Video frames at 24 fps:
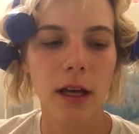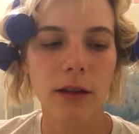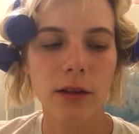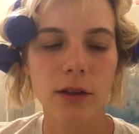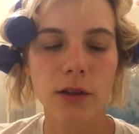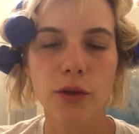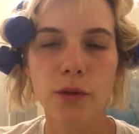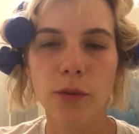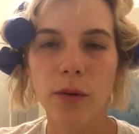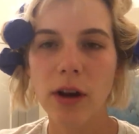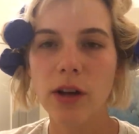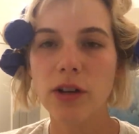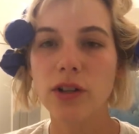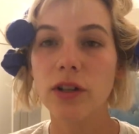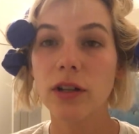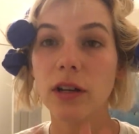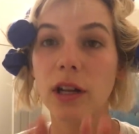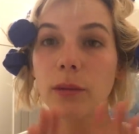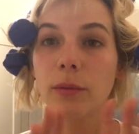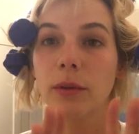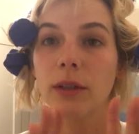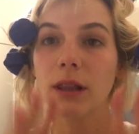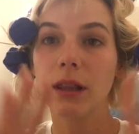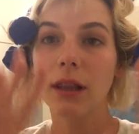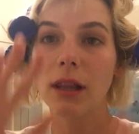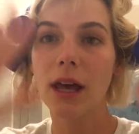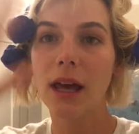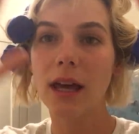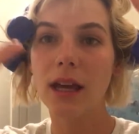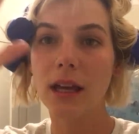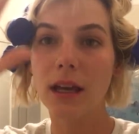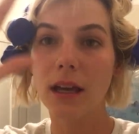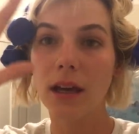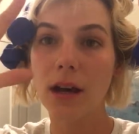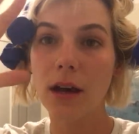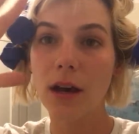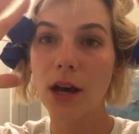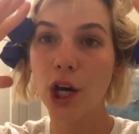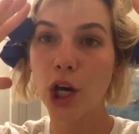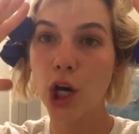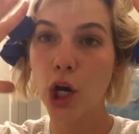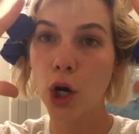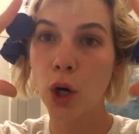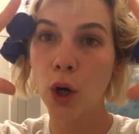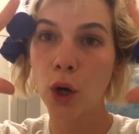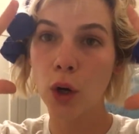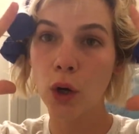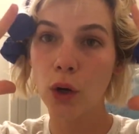The direction I would like a
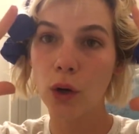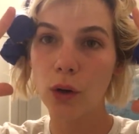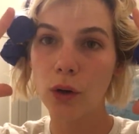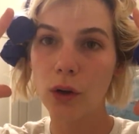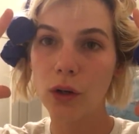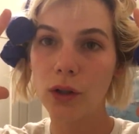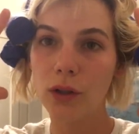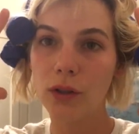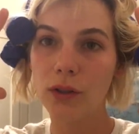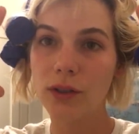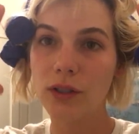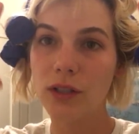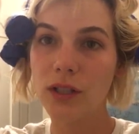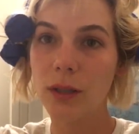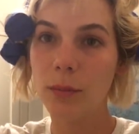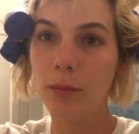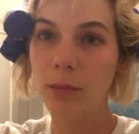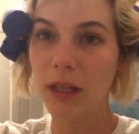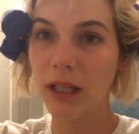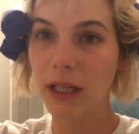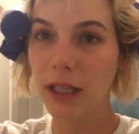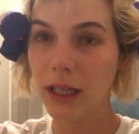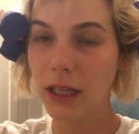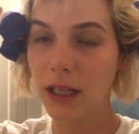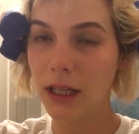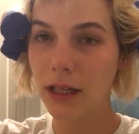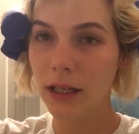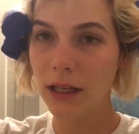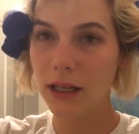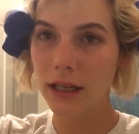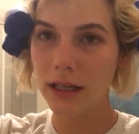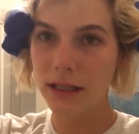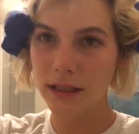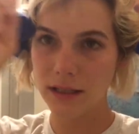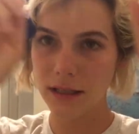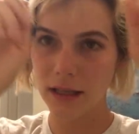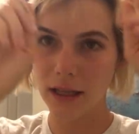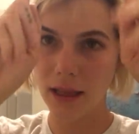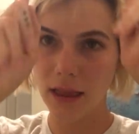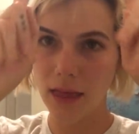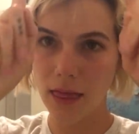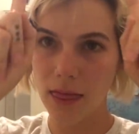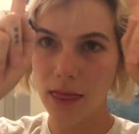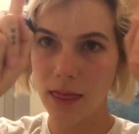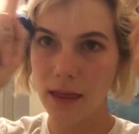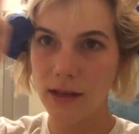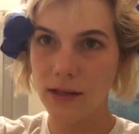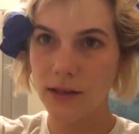curl to be in is like
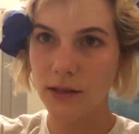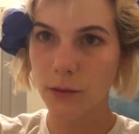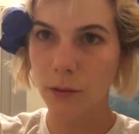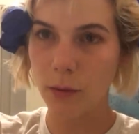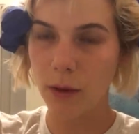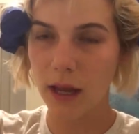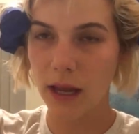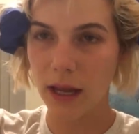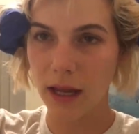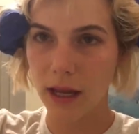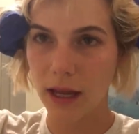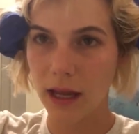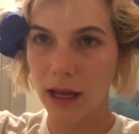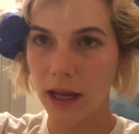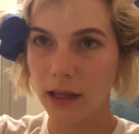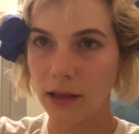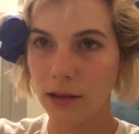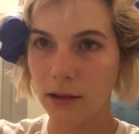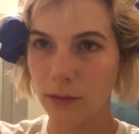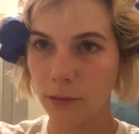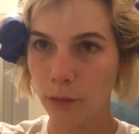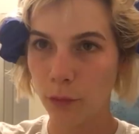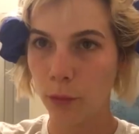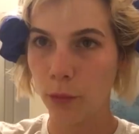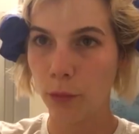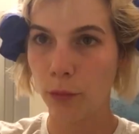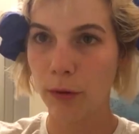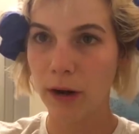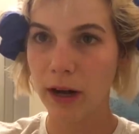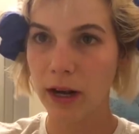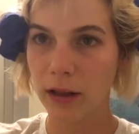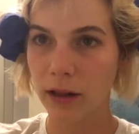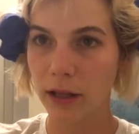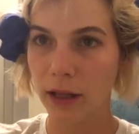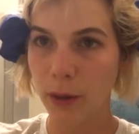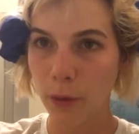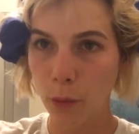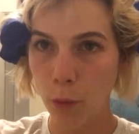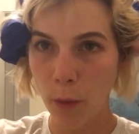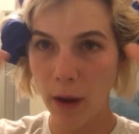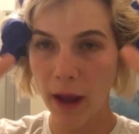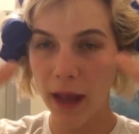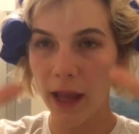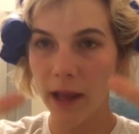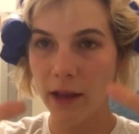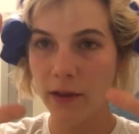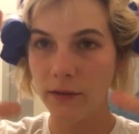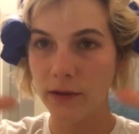this way and ringlet
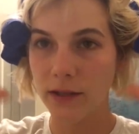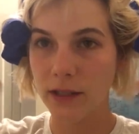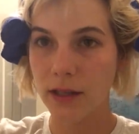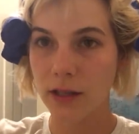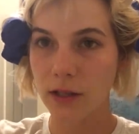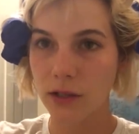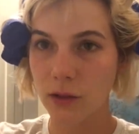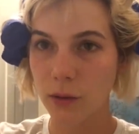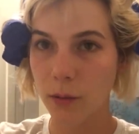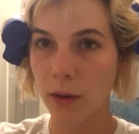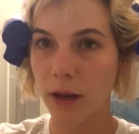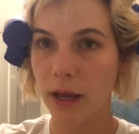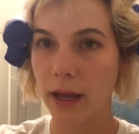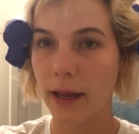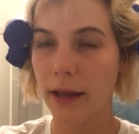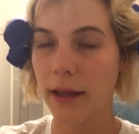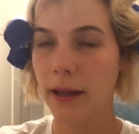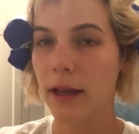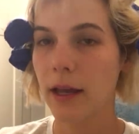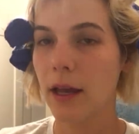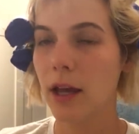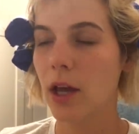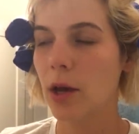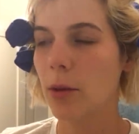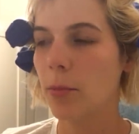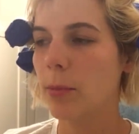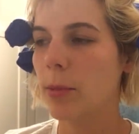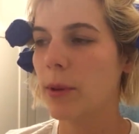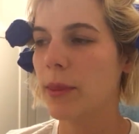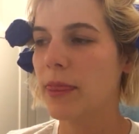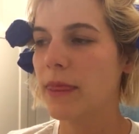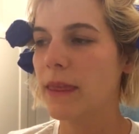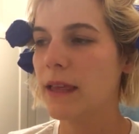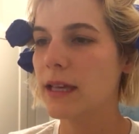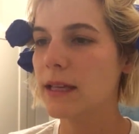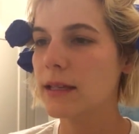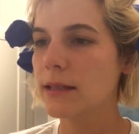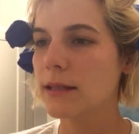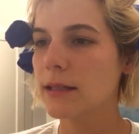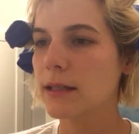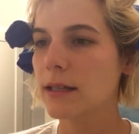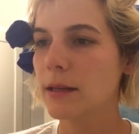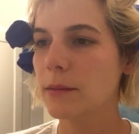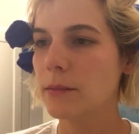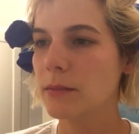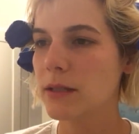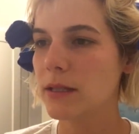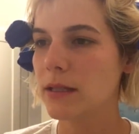waves this way. But these
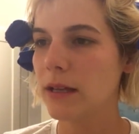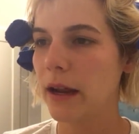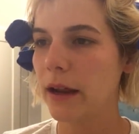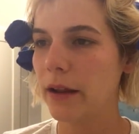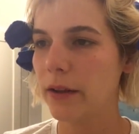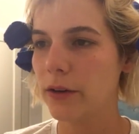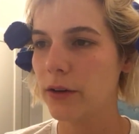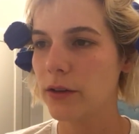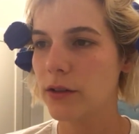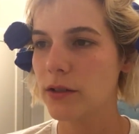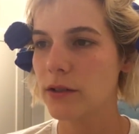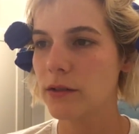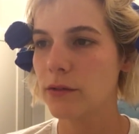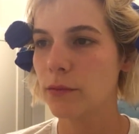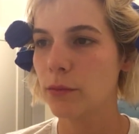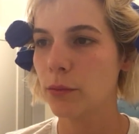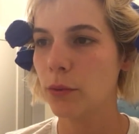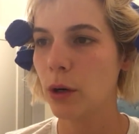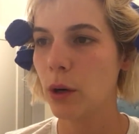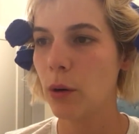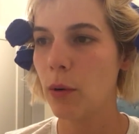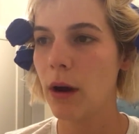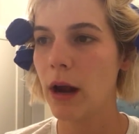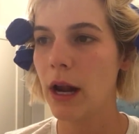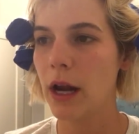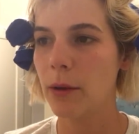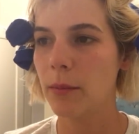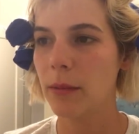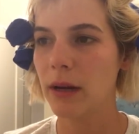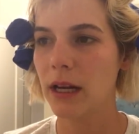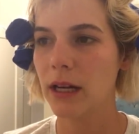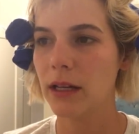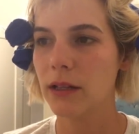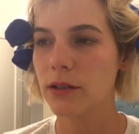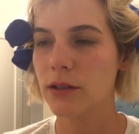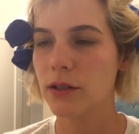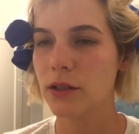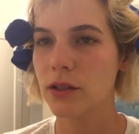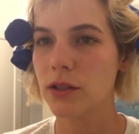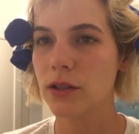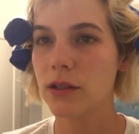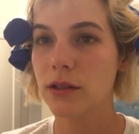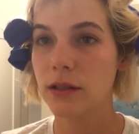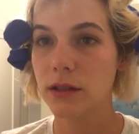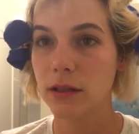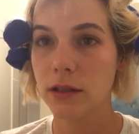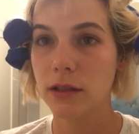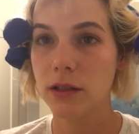sleep stylers require me
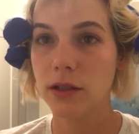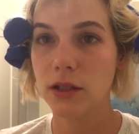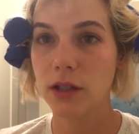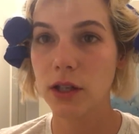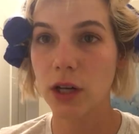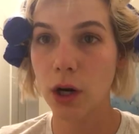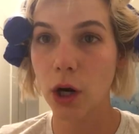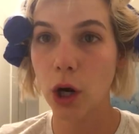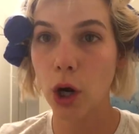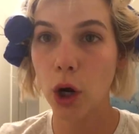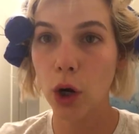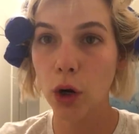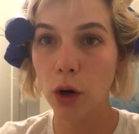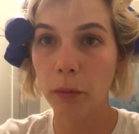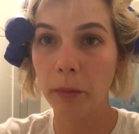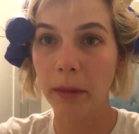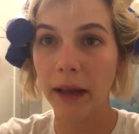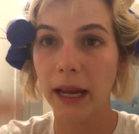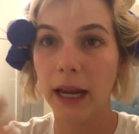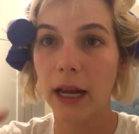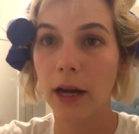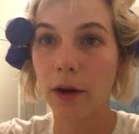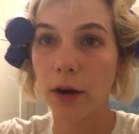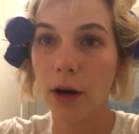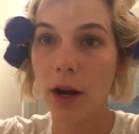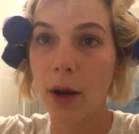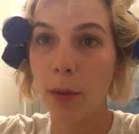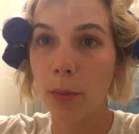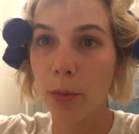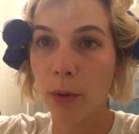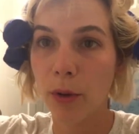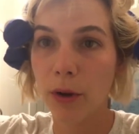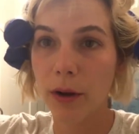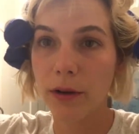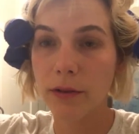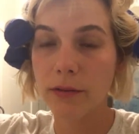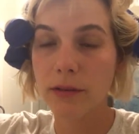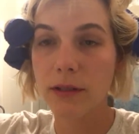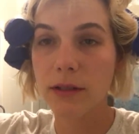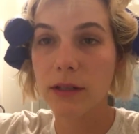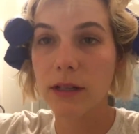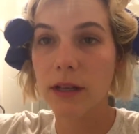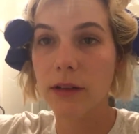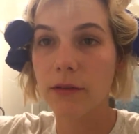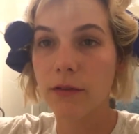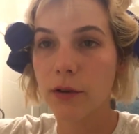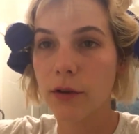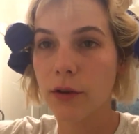to curl my hair upwards
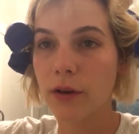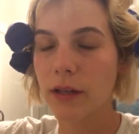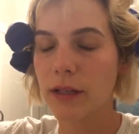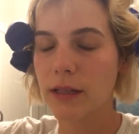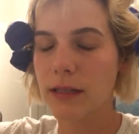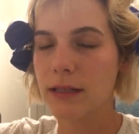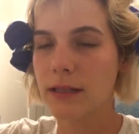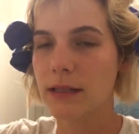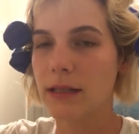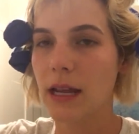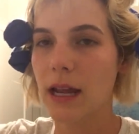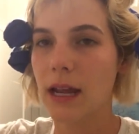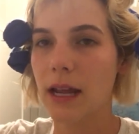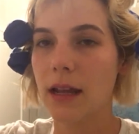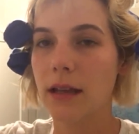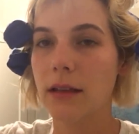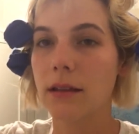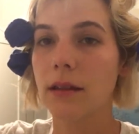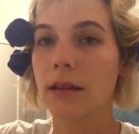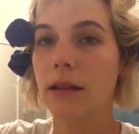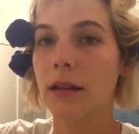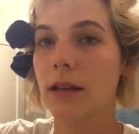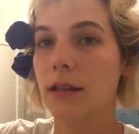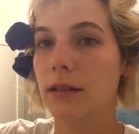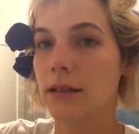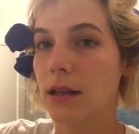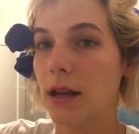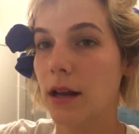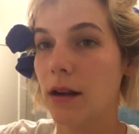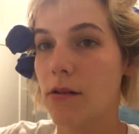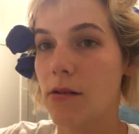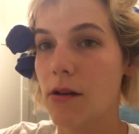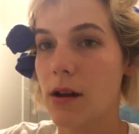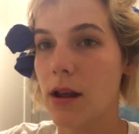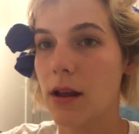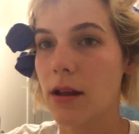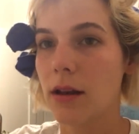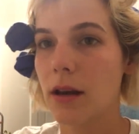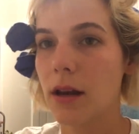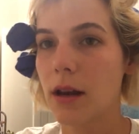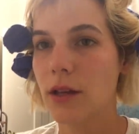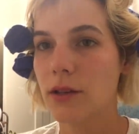if they're gonna stay the entire night.